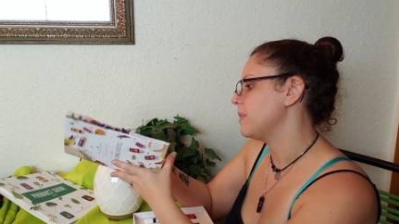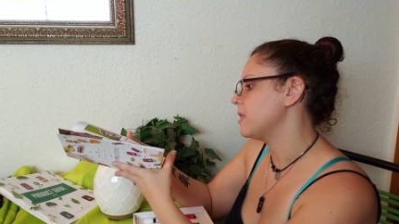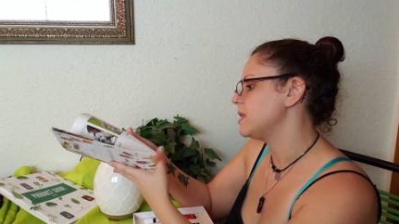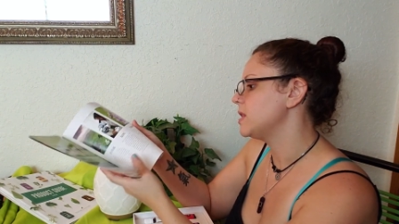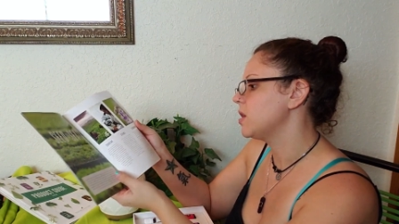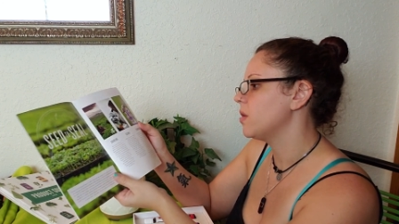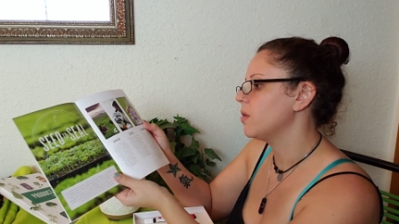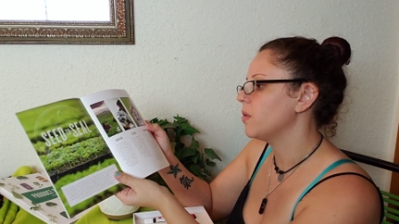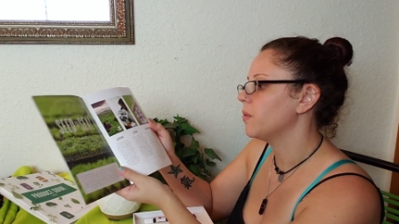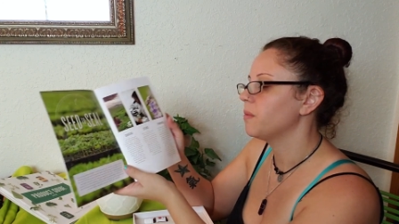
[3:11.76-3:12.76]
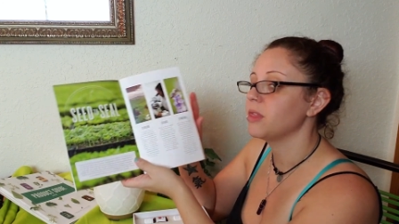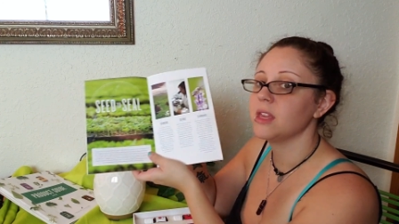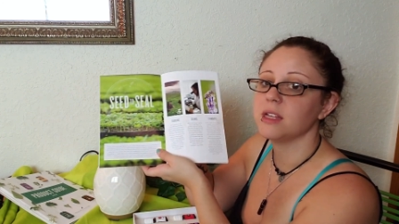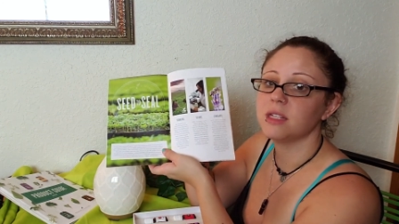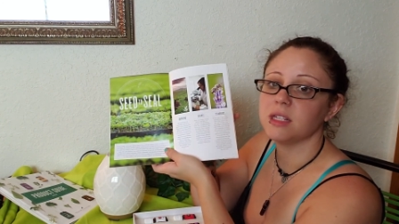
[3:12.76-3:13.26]
So
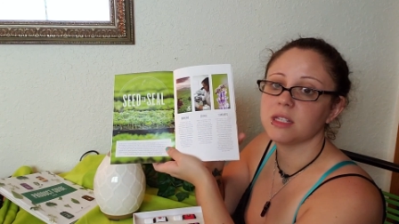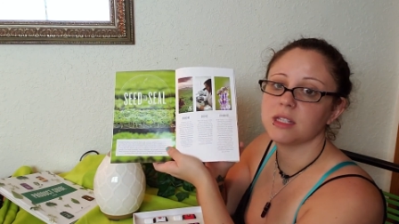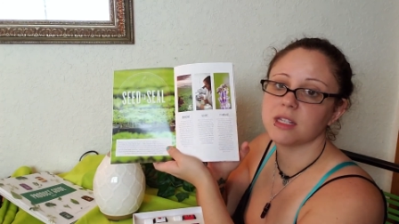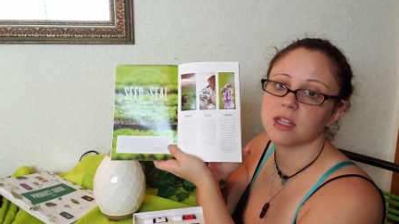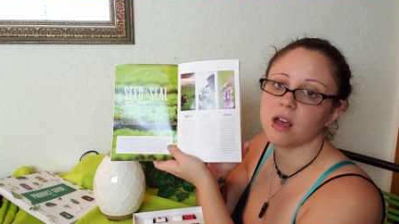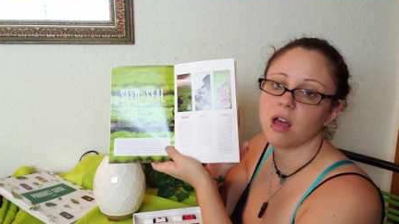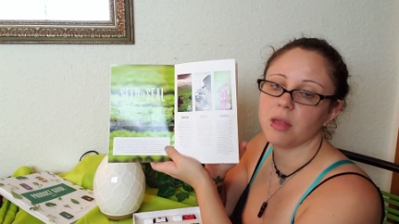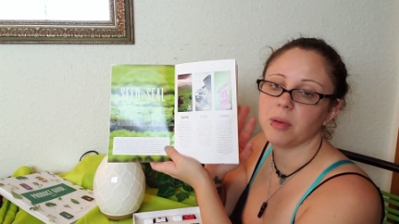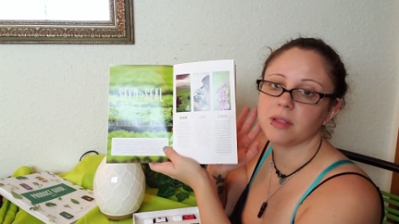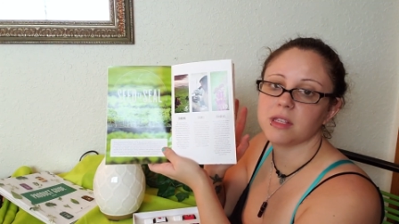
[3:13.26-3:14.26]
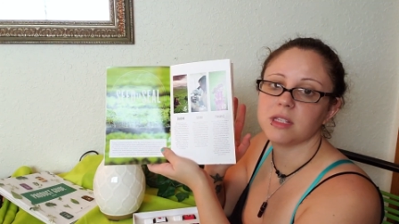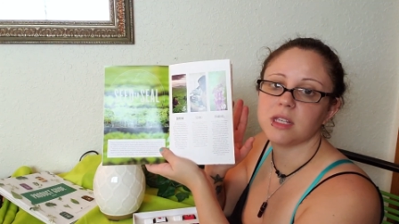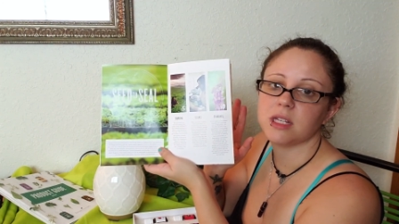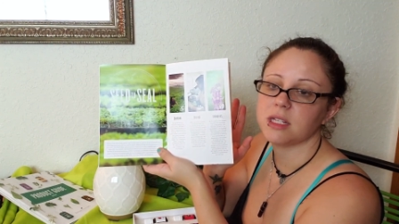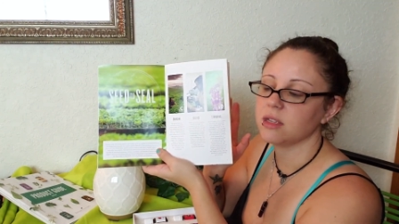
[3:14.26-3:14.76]
this is all about the
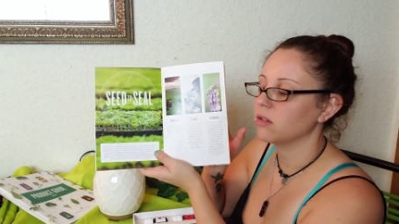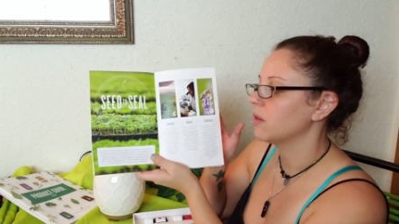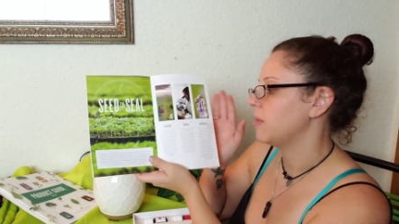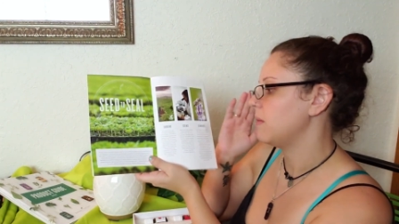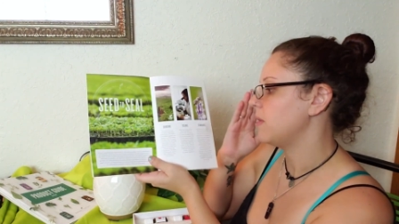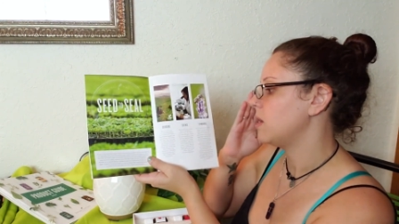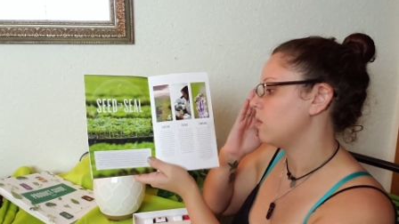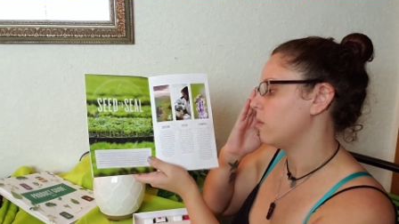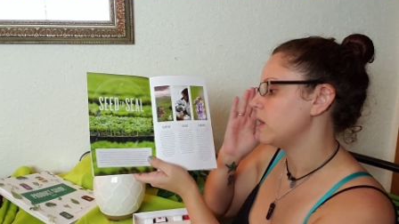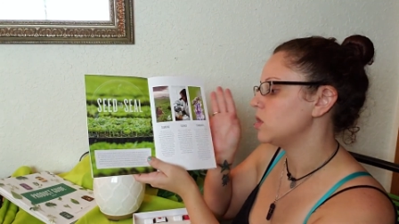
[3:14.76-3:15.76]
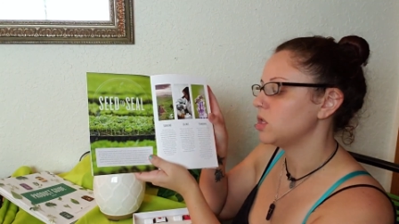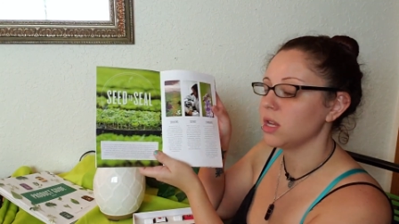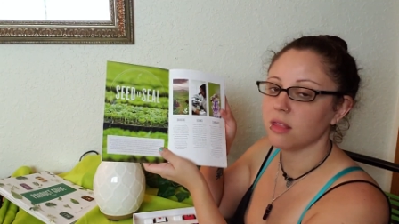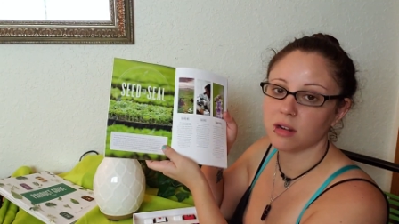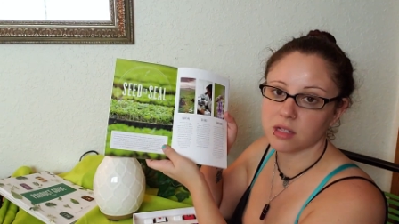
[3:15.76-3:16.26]
Seed to Seal commitment, which
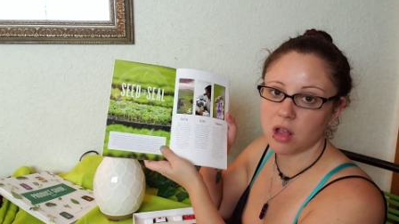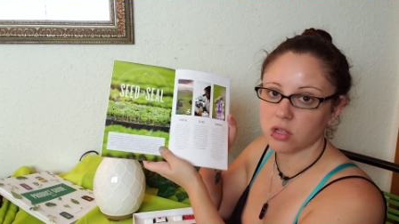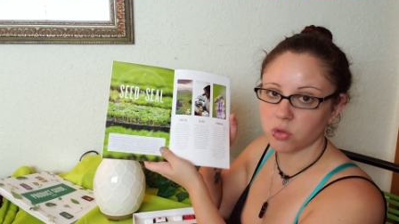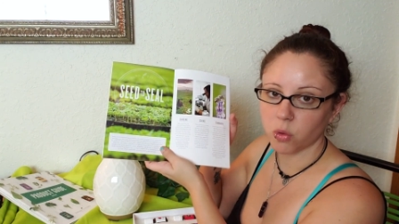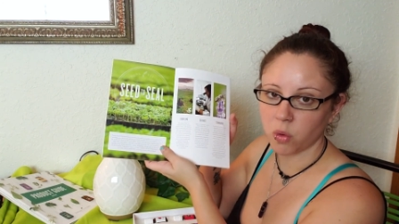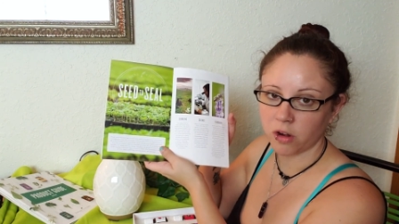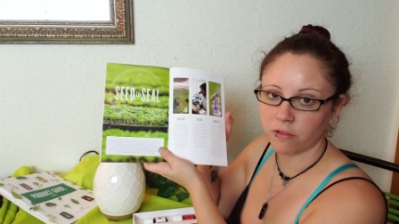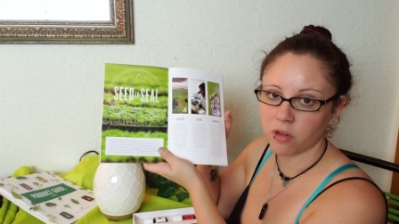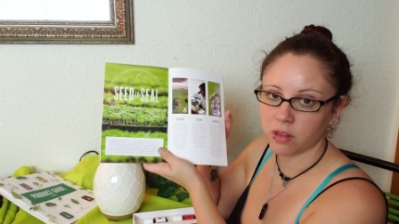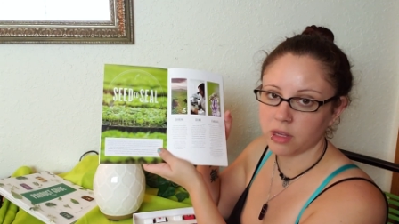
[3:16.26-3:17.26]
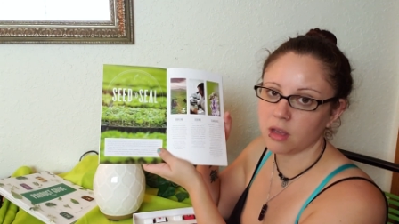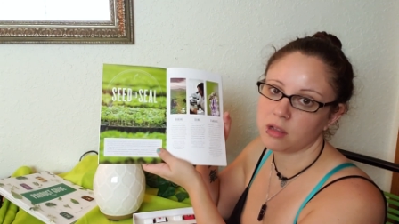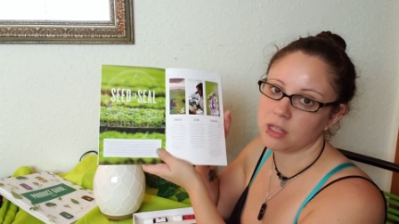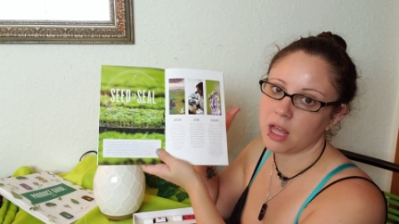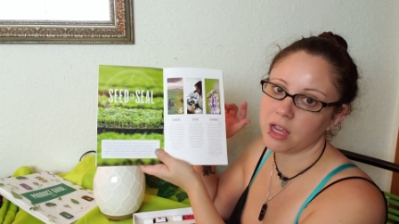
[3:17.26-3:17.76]
there's also a wonderful link
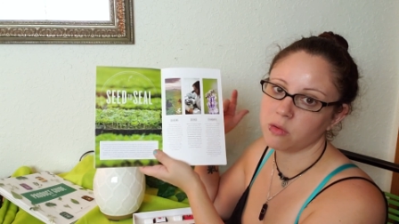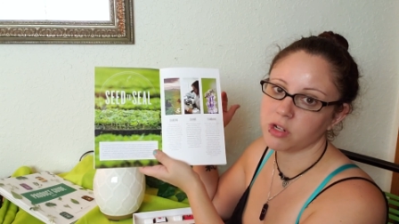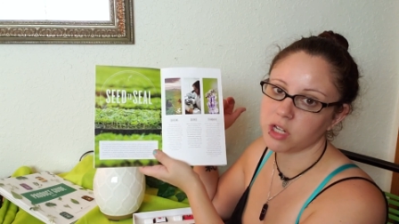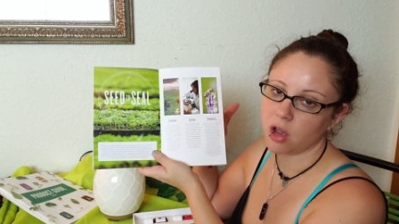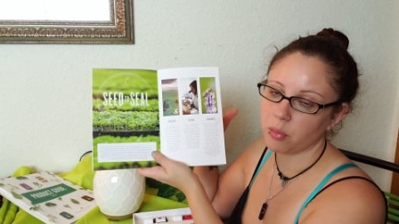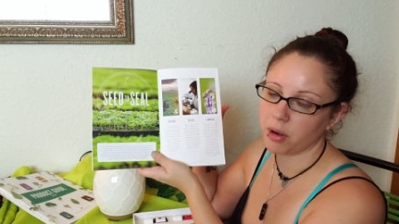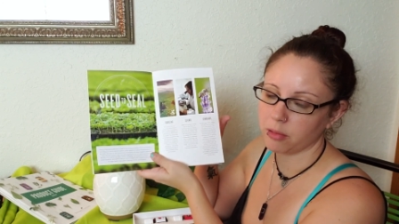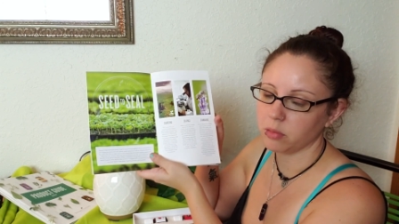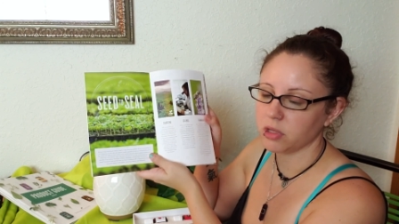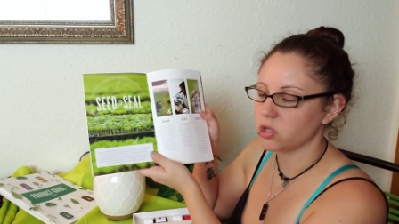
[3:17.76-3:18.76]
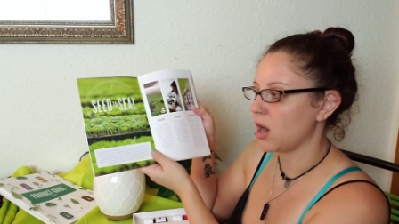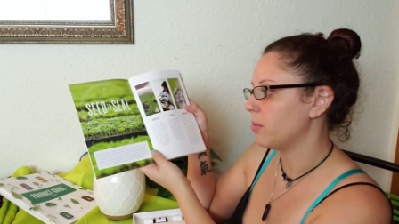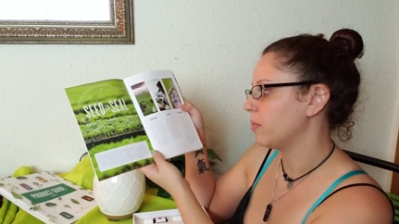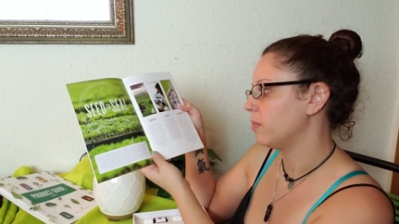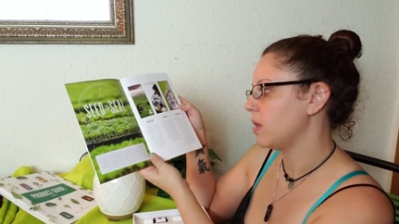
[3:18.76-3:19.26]
online, which I'll probably
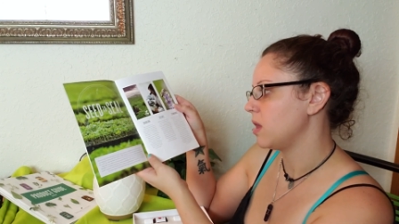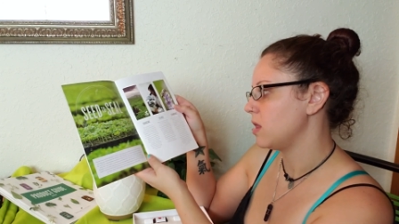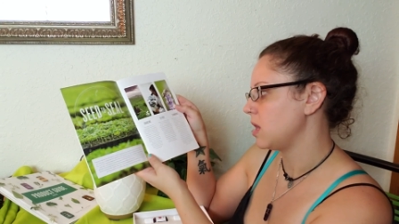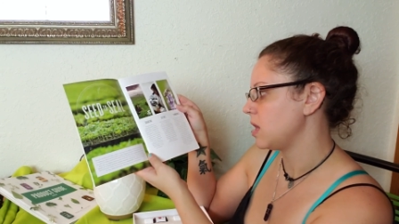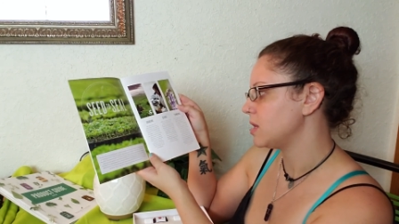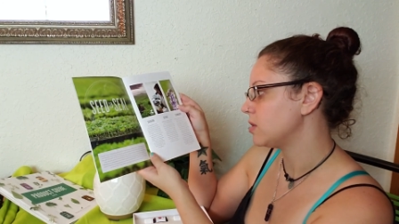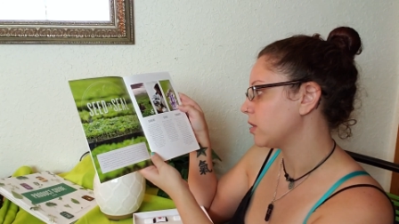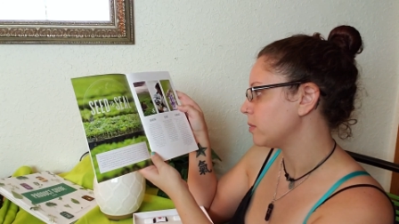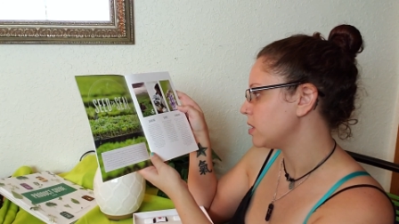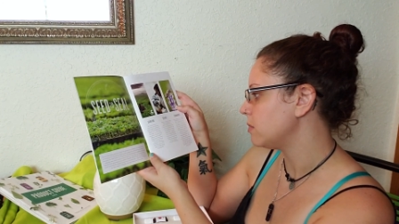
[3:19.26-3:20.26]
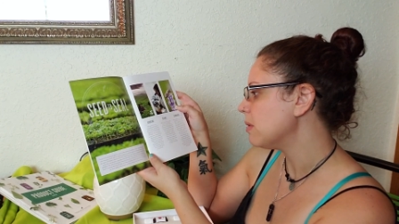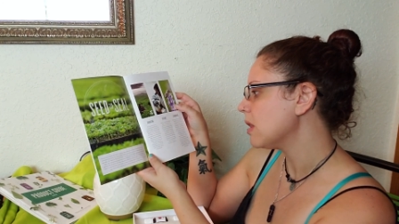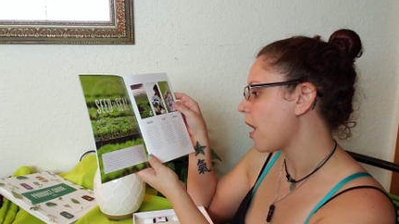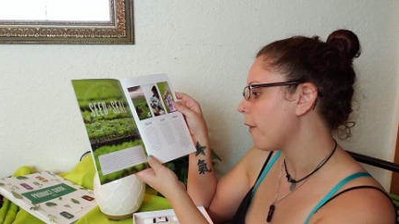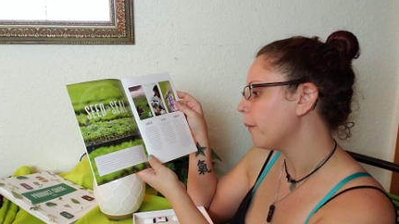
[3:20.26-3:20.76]
drop in the description
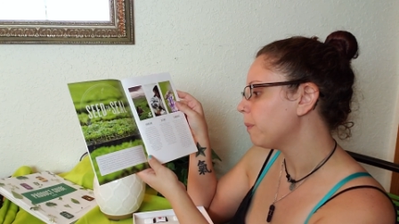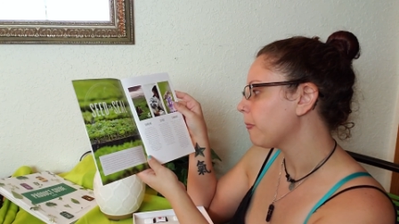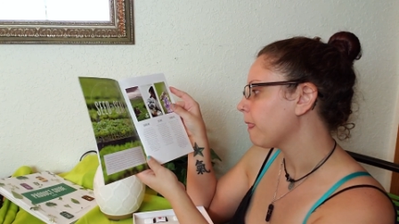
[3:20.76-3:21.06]
below.